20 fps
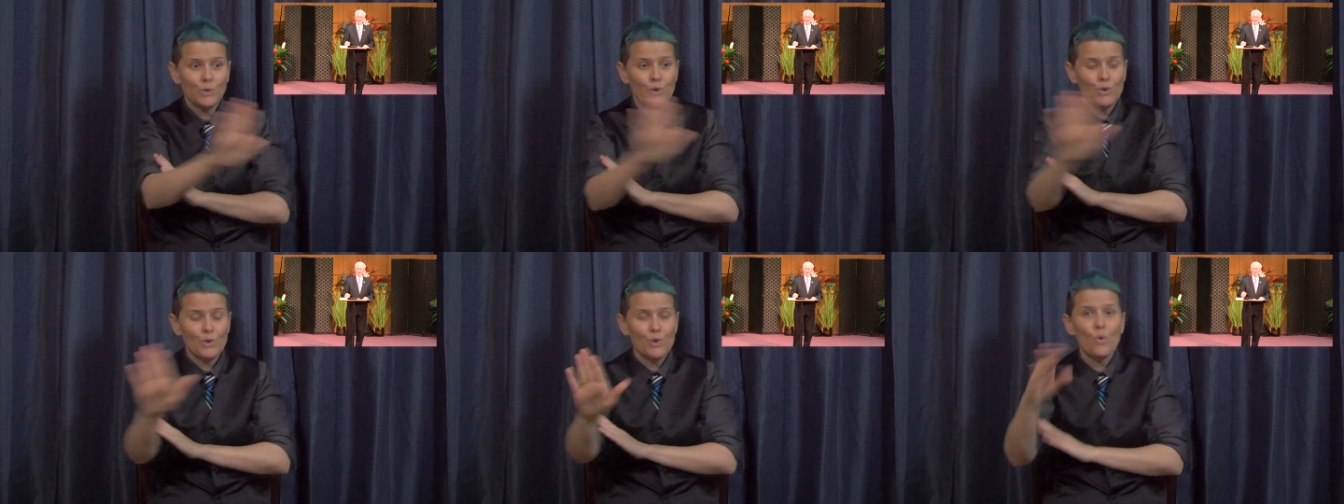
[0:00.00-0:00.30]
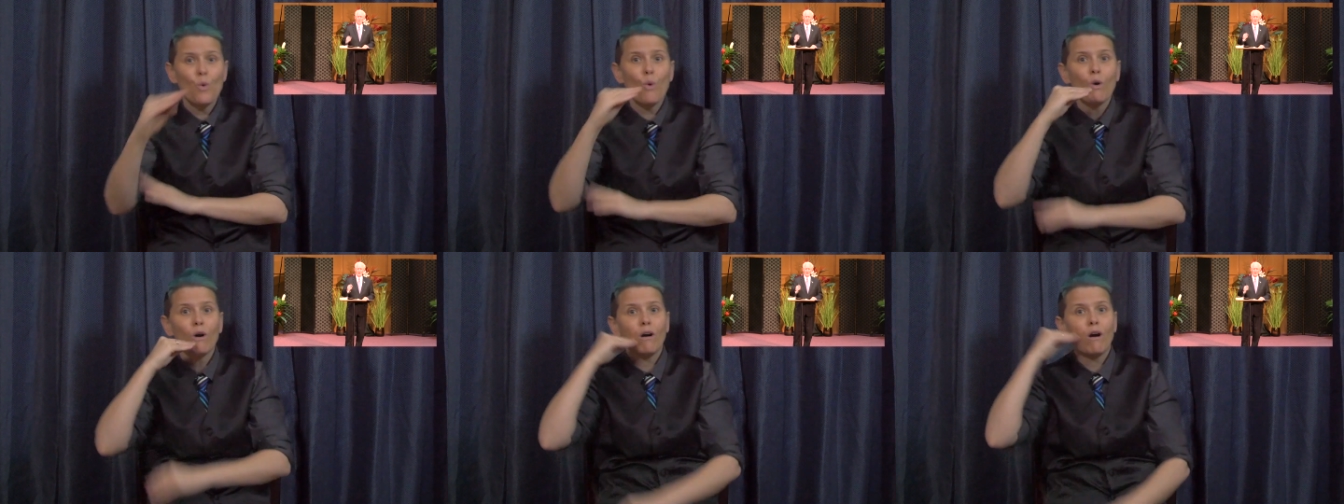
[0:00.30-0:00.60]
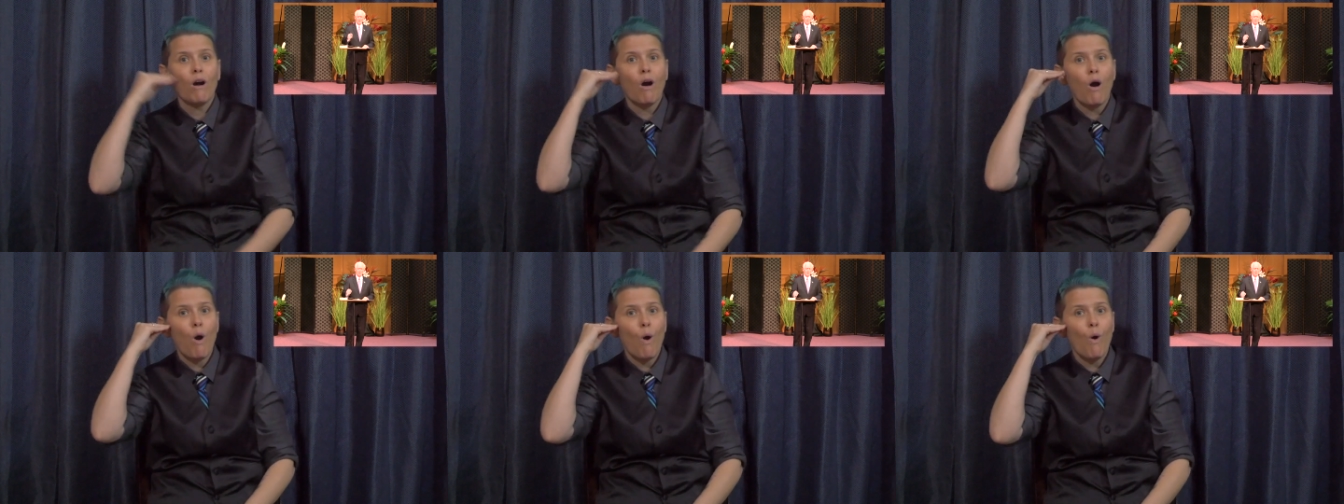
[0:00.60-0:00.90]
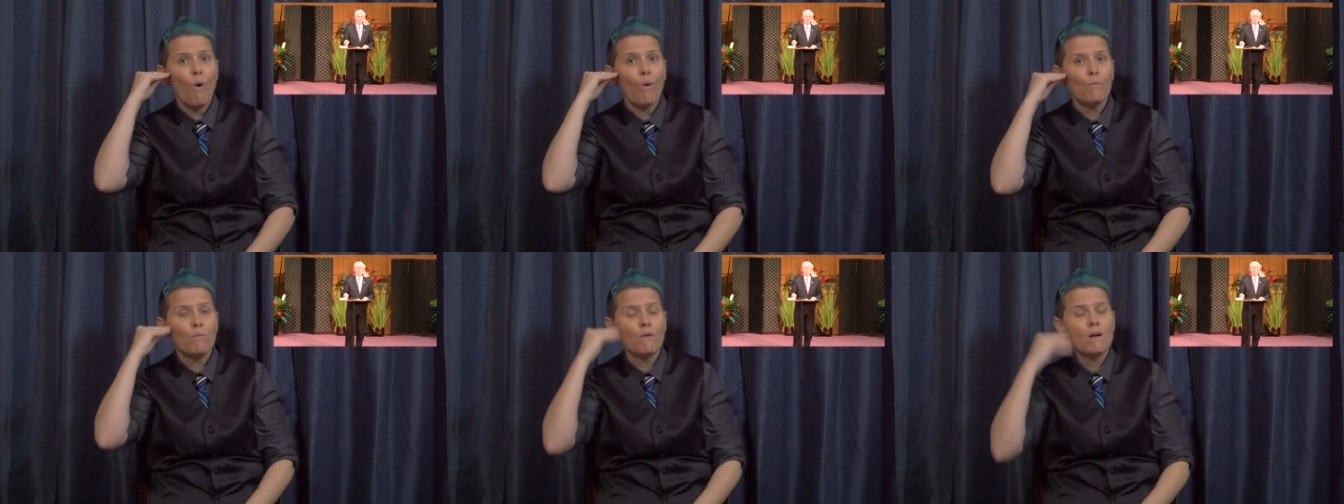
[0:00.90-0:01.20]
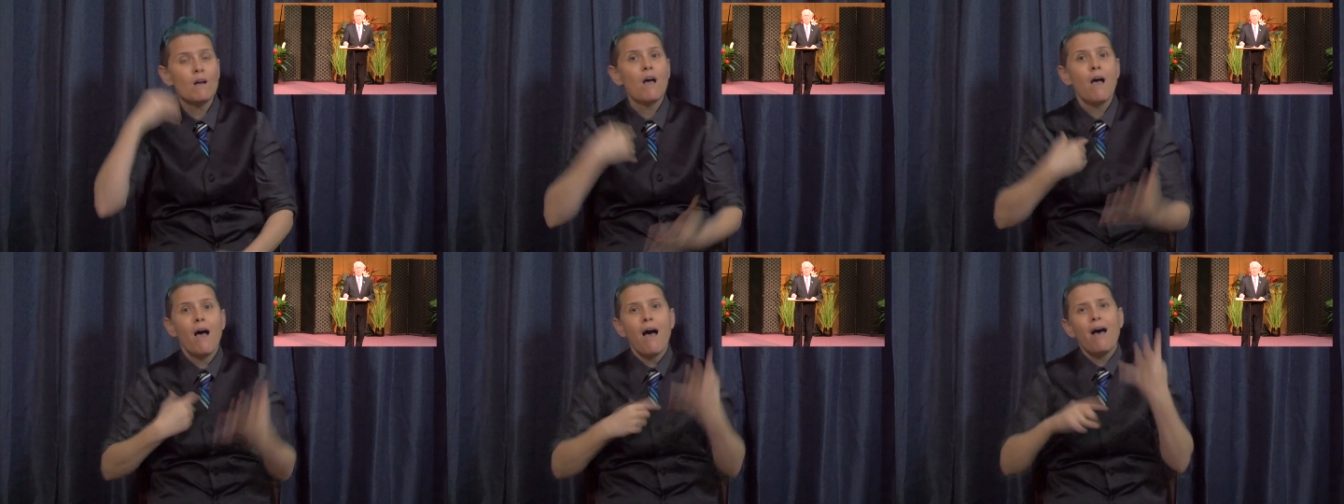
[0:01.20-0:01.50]
And gratitude to
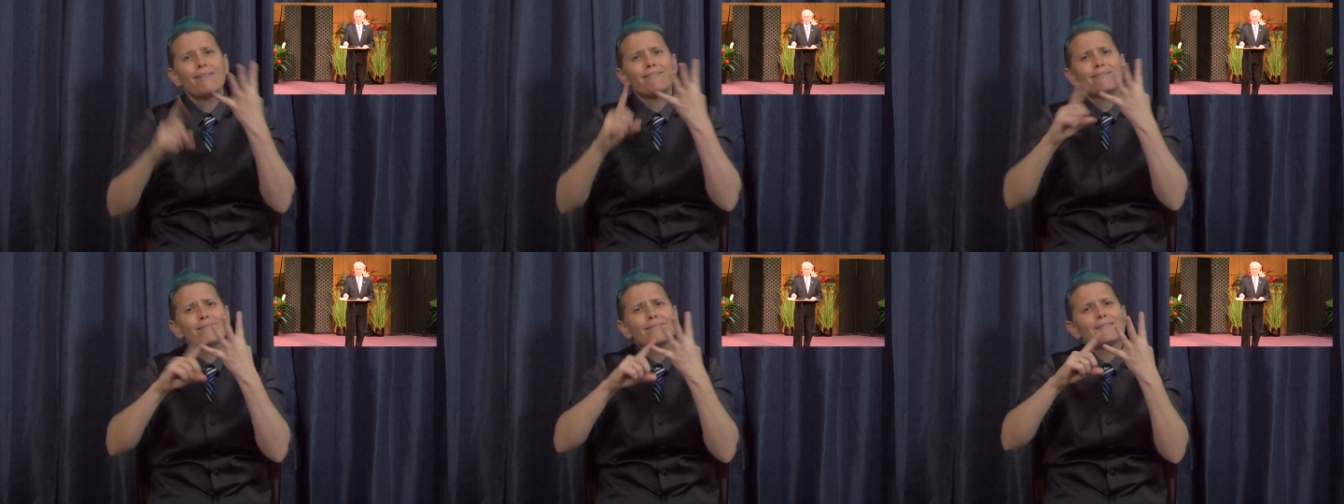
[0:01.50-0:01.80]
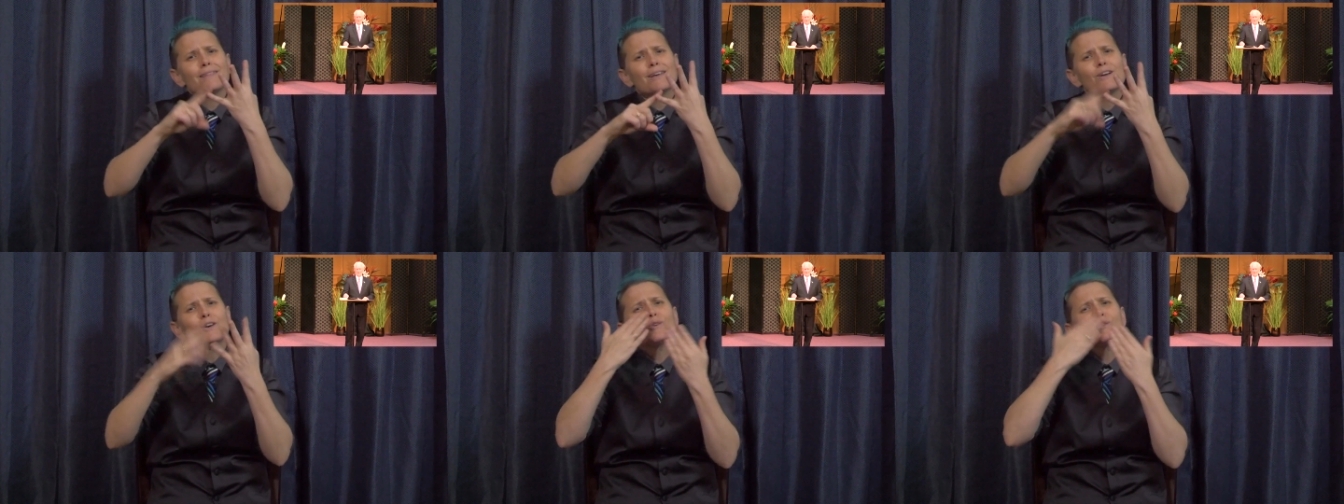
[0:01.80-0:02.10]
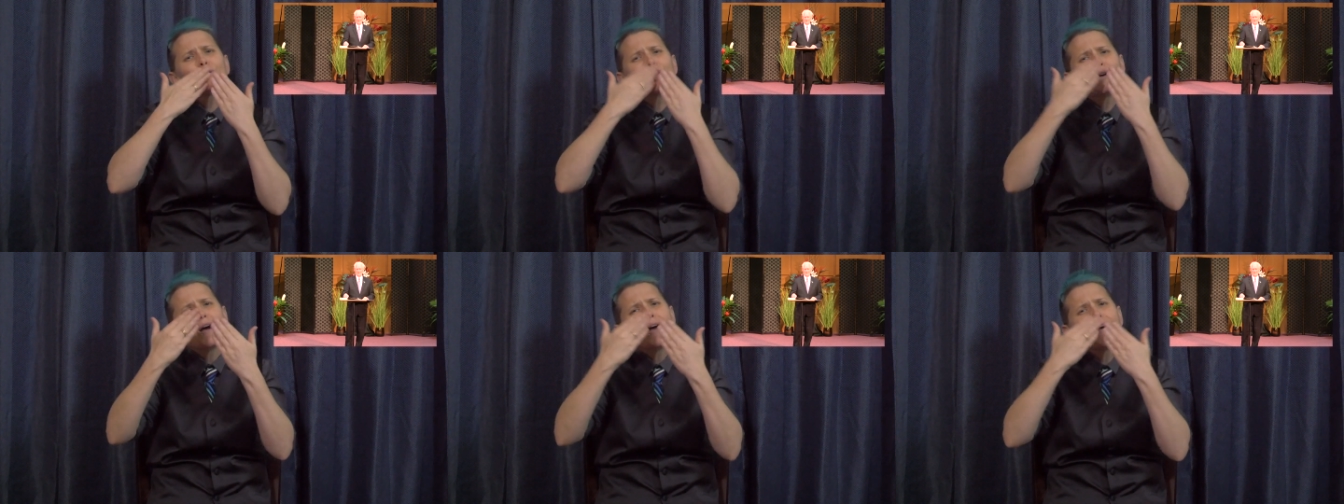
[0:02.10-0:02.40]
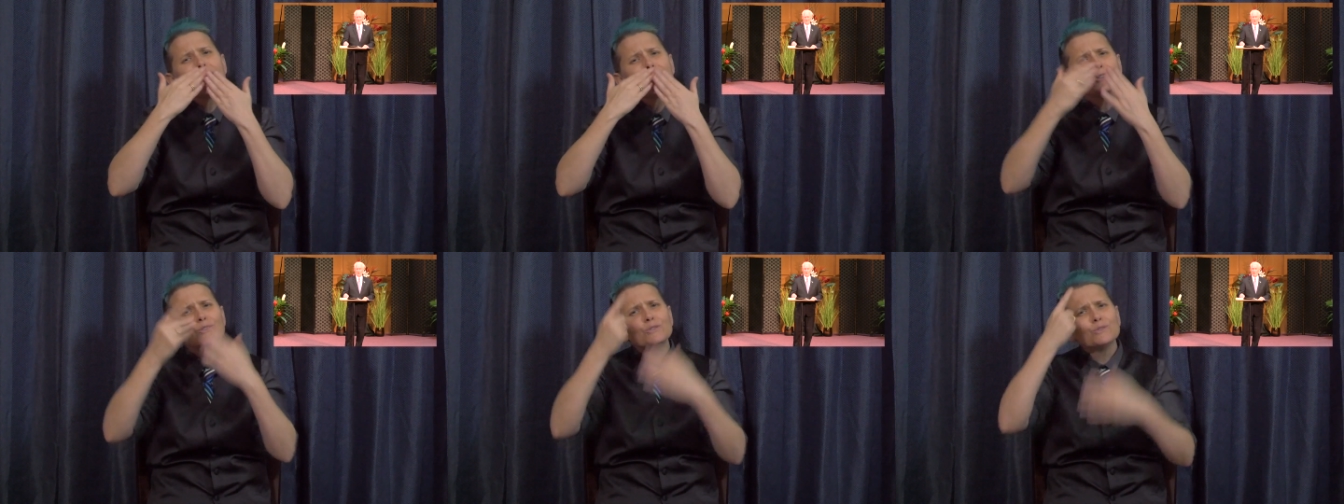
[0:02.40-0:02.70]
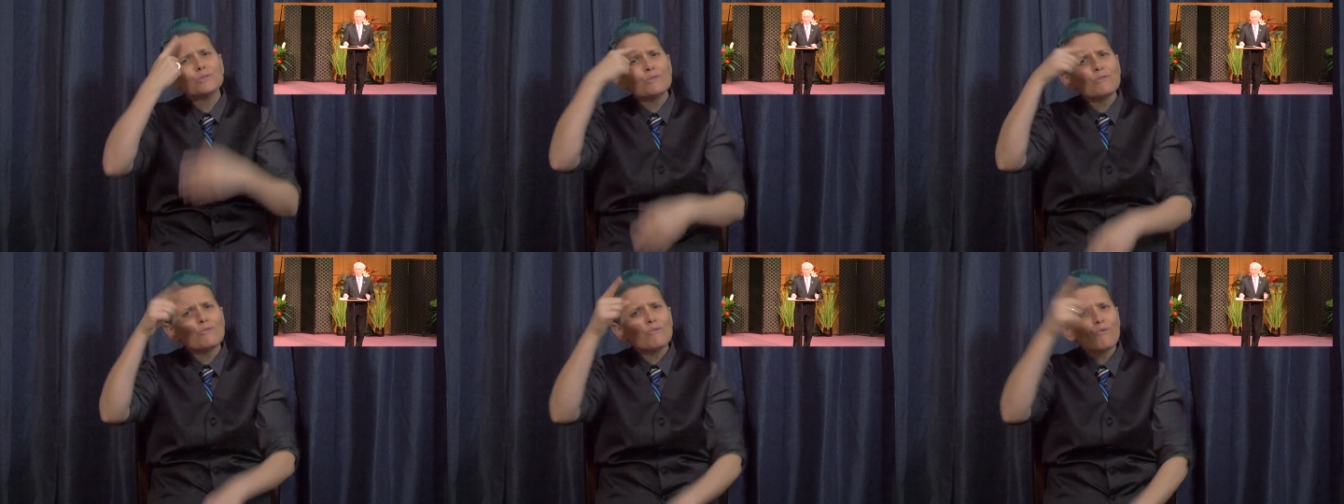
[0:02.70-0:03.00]
you for
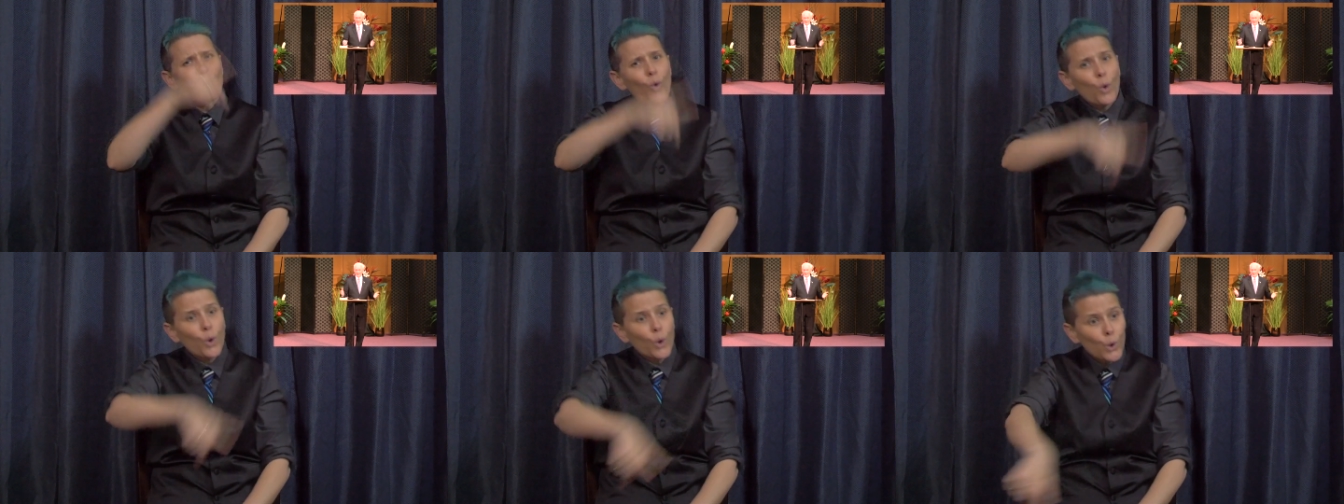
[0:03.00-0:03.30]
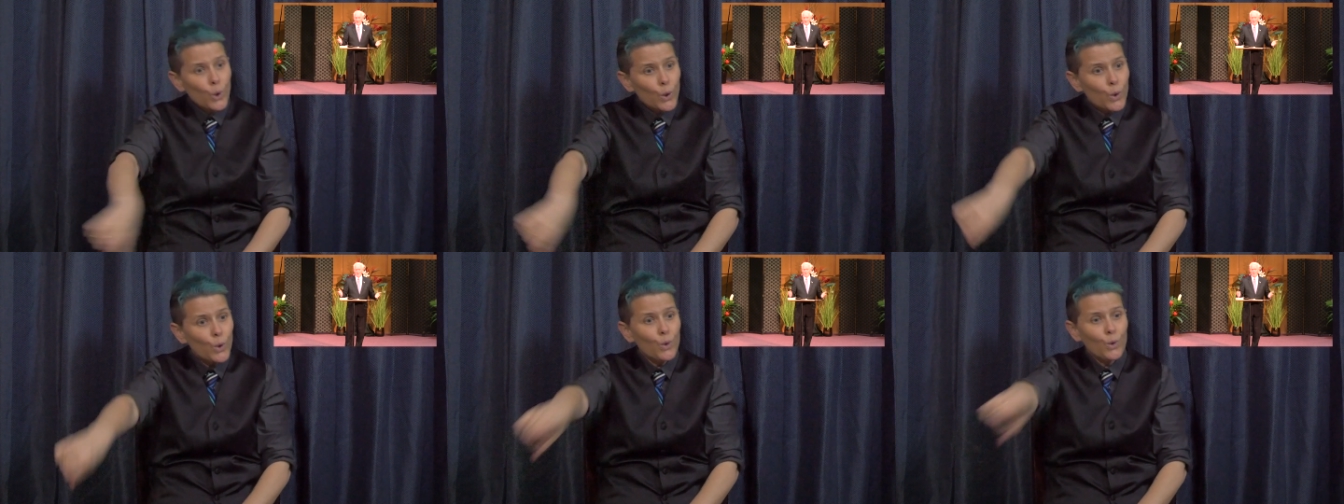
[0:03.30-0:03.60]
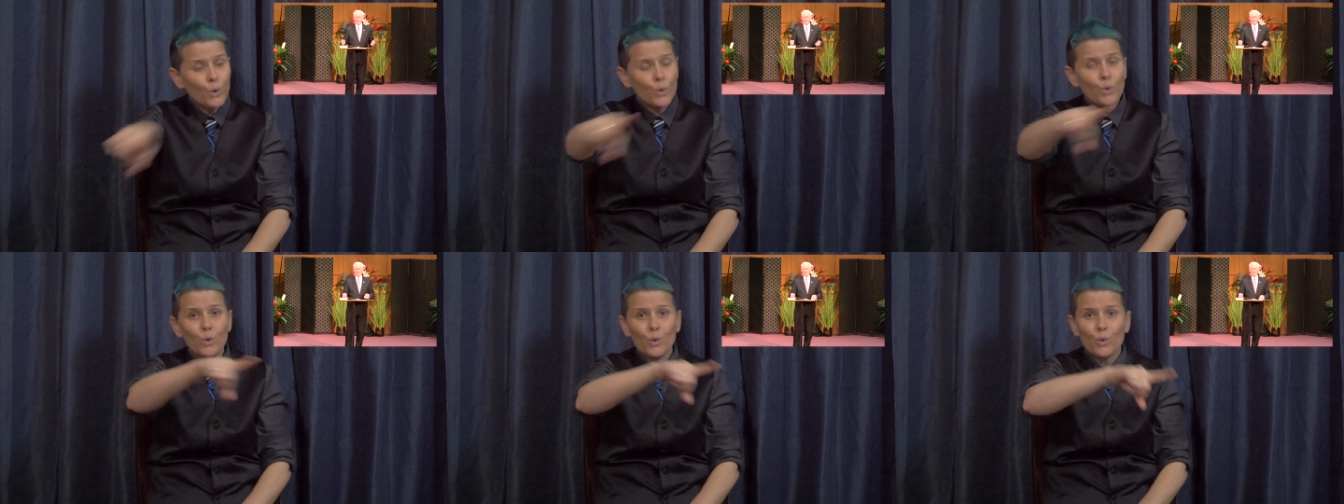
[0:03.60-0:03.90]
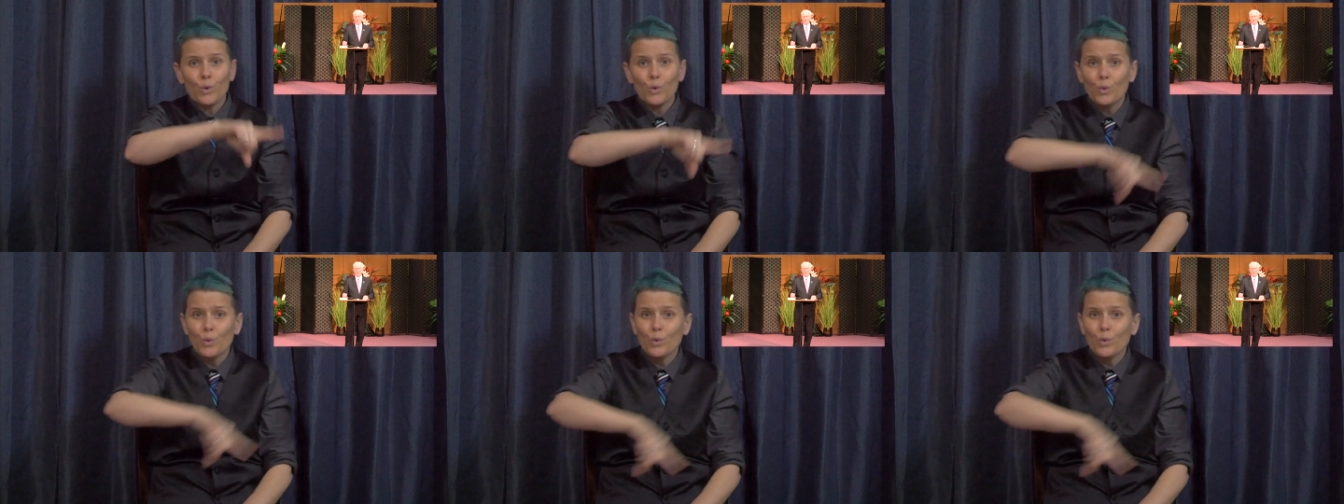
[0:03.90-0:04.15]
your willingness to